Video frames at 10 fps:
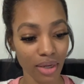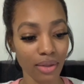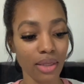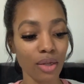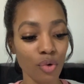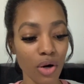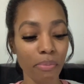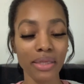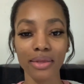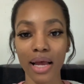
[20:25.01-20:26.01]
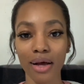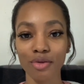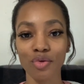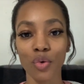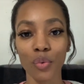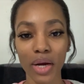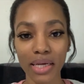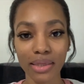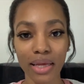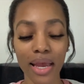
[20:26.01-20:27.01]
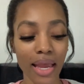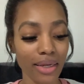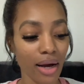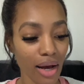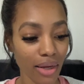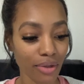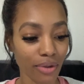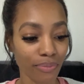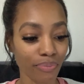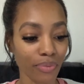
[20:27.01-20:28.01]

The Lord bestows grace and honor.